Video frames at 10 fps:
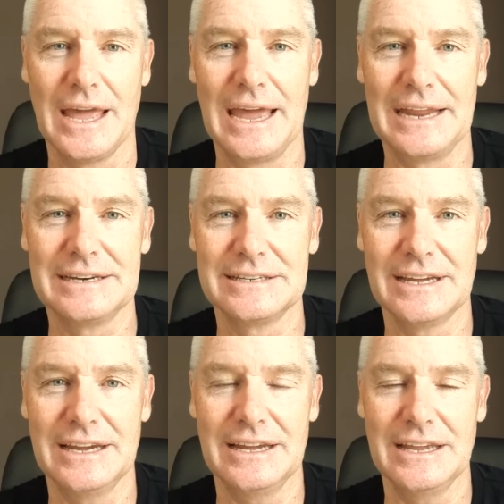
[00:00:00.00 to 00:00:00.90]
and
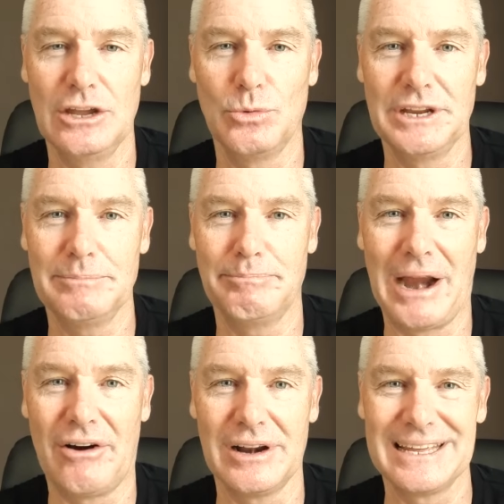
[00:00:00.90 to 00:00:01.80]
he went
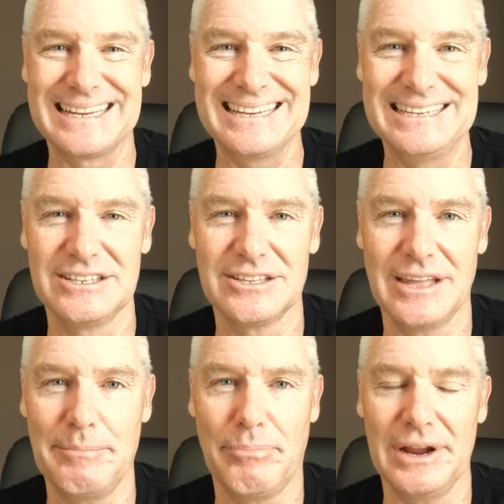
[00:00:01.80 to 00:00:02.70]
barreling into
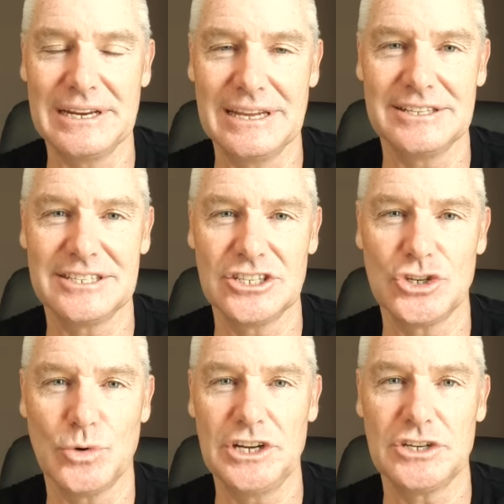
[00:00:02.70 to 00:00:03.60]
that breakdown
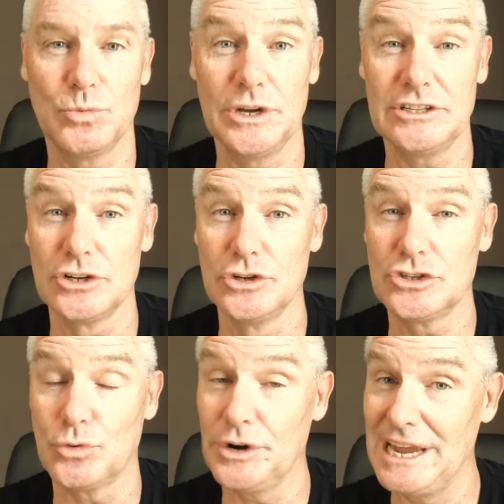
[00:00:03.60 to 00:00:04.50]
situation where
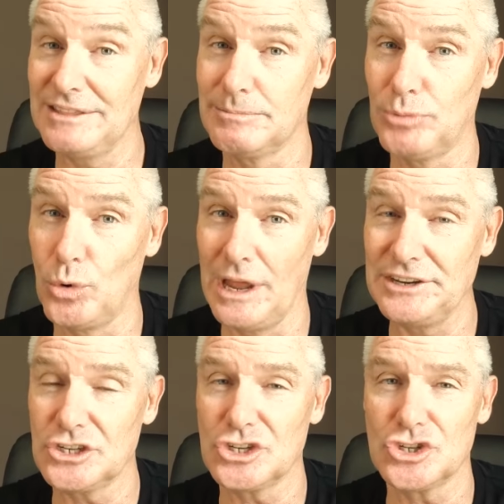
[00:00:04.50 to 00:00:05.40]
Toulouse already had the ball
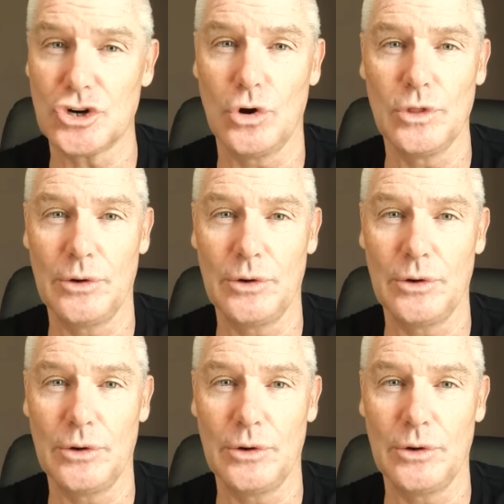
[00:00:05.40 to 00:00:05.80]
under control.